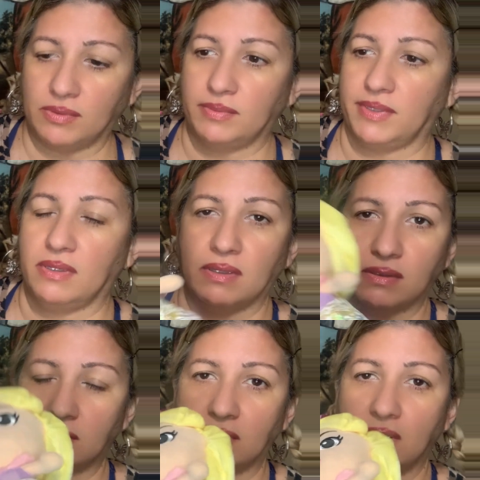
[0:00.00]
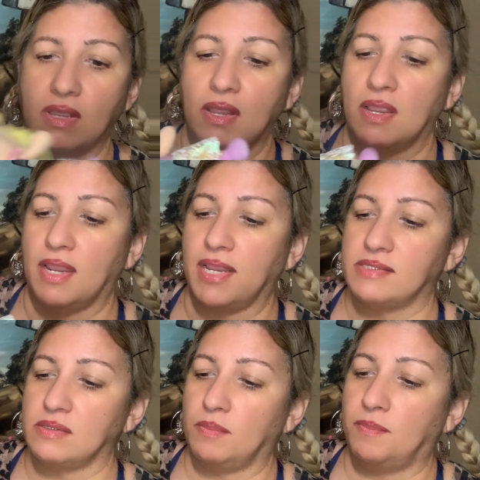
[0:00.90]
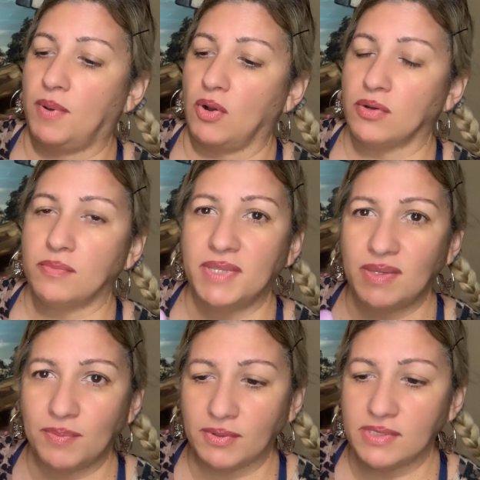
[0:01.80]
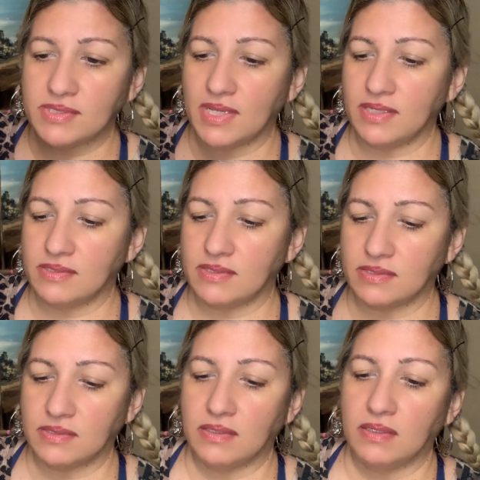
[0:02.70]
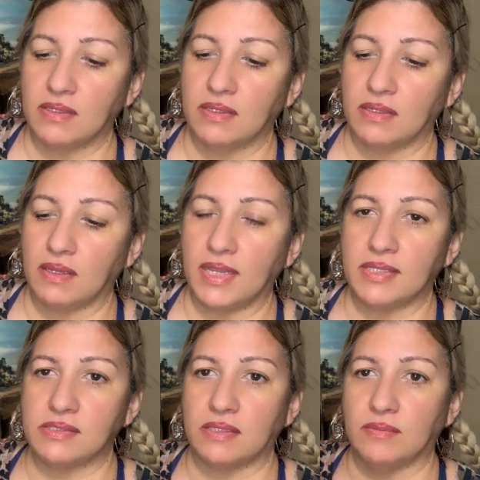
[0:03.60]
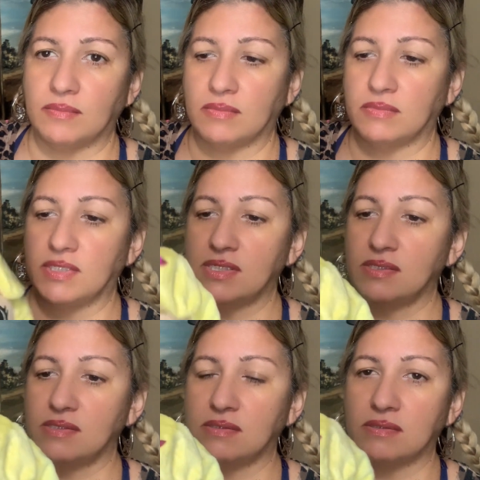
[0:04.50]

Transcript: probably like, oh, it's a Barbie princess. And this is